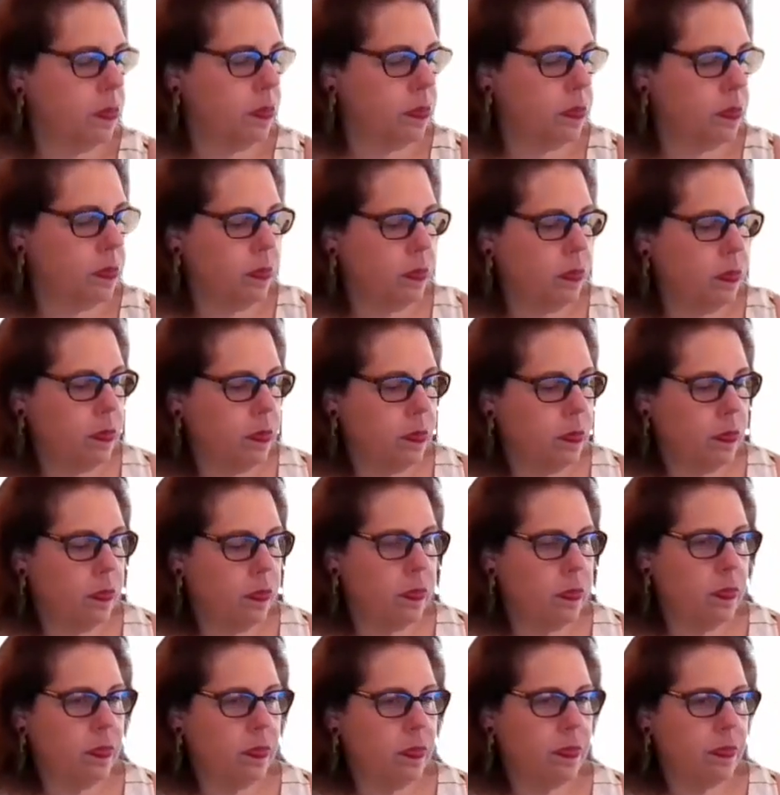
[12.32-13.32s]

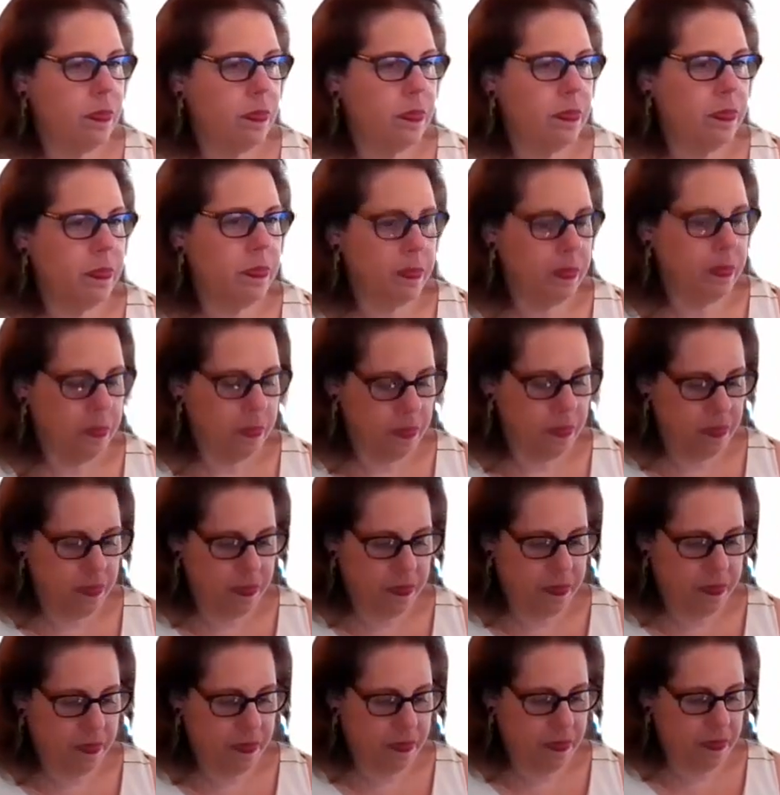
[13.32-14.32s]

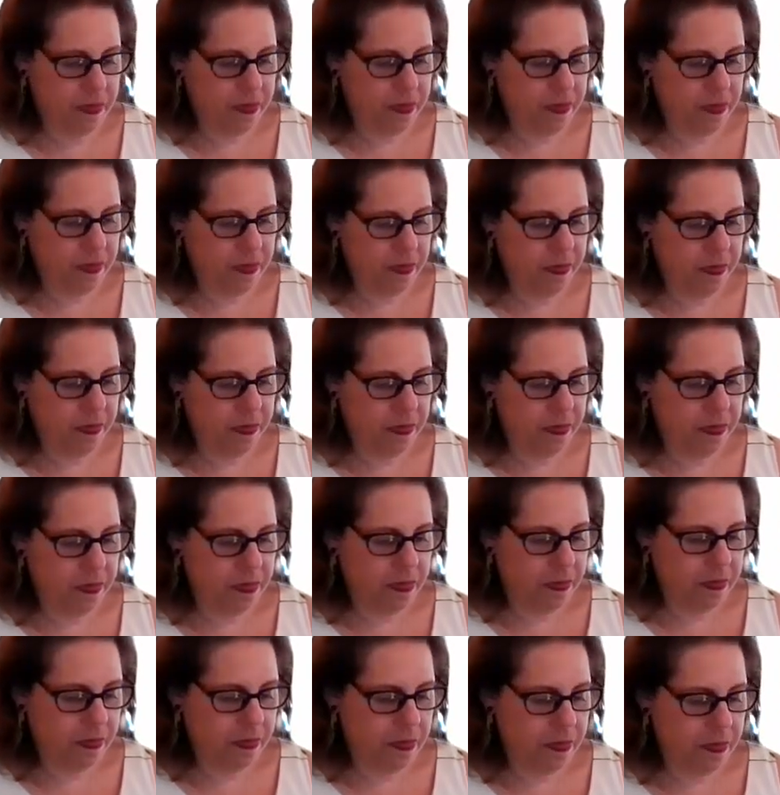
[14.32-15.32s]

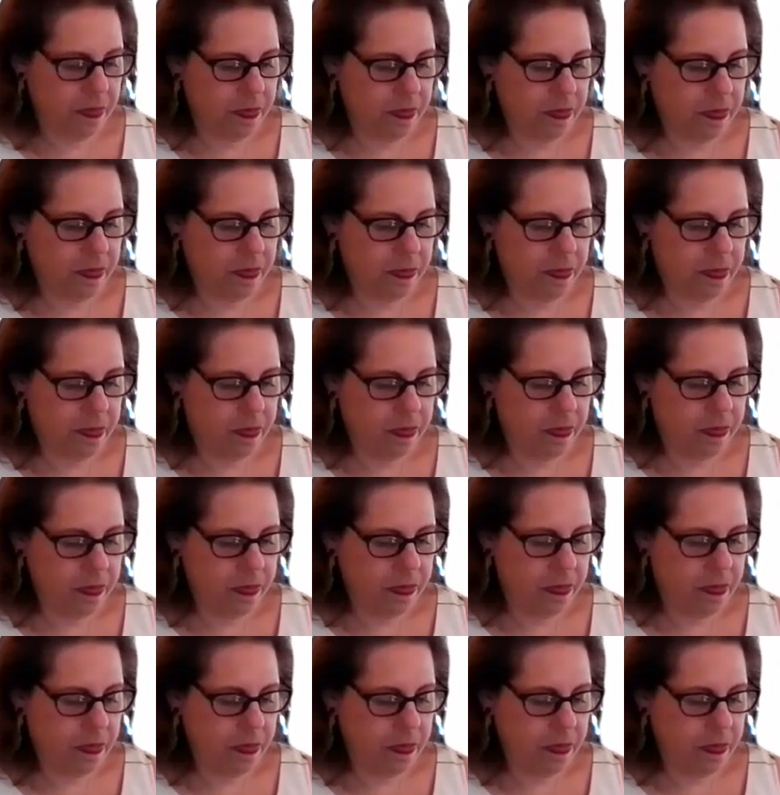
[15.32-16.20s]
The person shown says nothing.